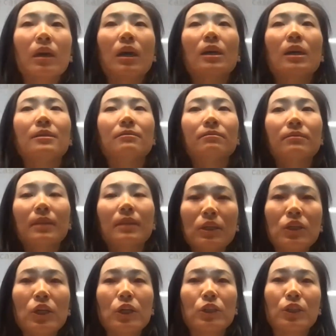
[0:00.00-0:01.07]

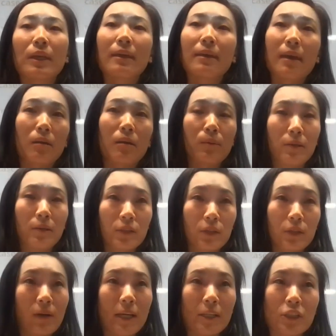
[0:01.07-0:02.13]
Lineage can help answer
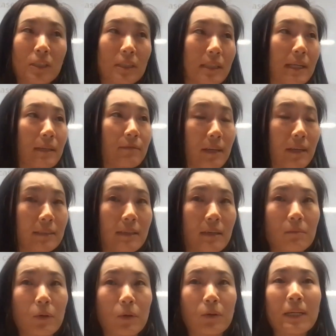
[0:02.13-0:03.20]
questions like, for
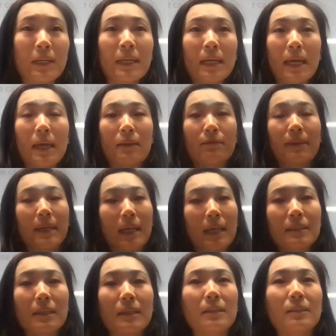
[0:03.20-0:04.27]
example, if an
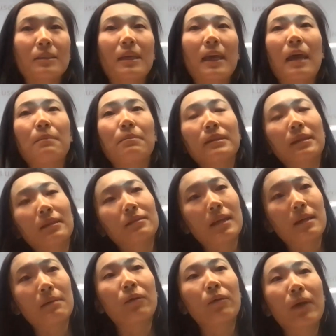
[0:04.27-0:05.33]
incident happened in
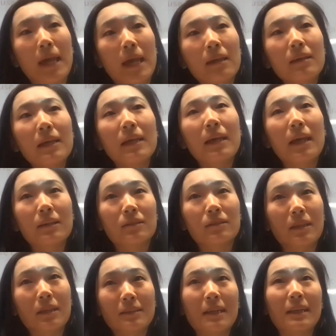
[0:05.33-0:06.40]
table A, is
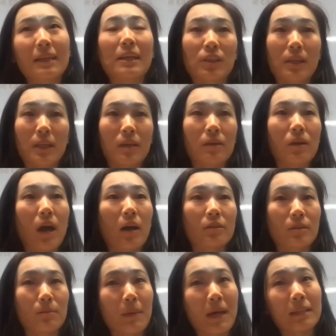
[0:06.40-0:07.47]
that actually
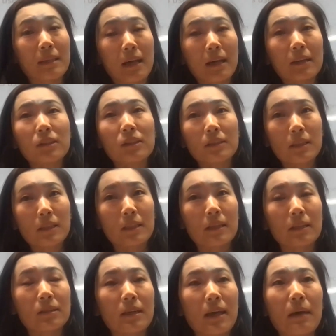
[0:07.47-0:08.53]
caused by the other
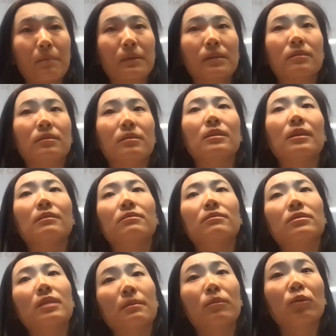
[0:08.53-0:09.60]
incident happened in
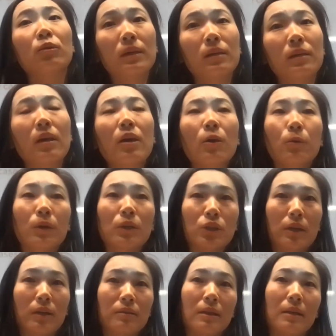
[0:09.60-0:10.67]
table B,
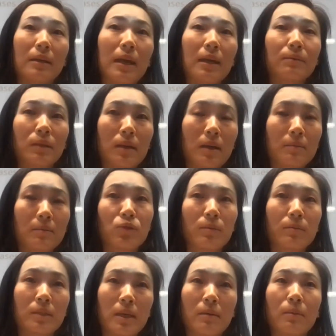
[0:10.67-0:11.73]
which is an
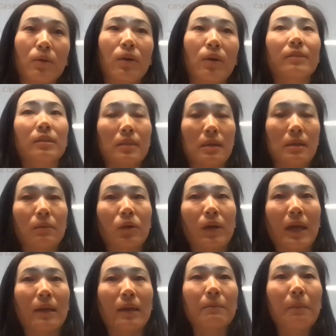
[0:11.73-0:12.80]
upstream table of the table
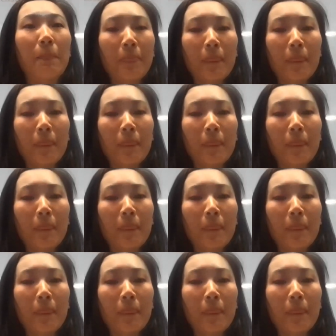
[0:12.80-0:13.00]
A?